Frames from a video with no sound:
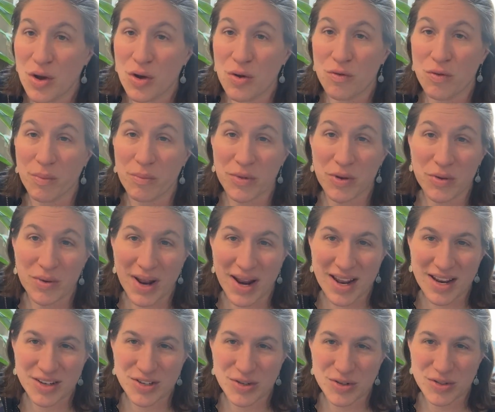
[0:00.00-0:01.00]
From the
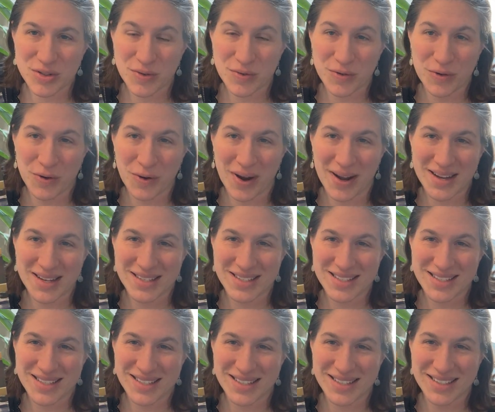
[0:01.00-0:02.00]
United Church of
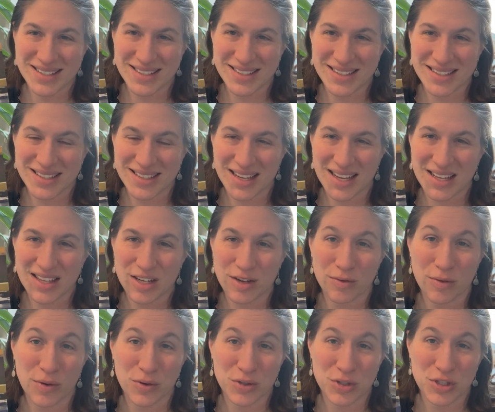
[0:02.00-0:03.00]
Christ, in the
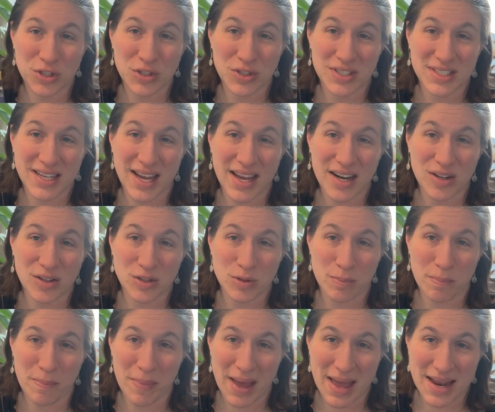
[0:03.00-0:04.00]
devotional
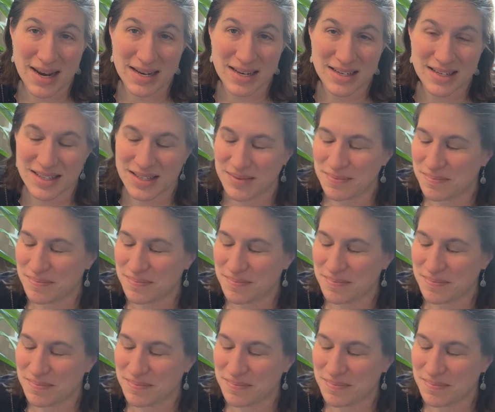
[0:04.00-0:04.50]
entitled Bend,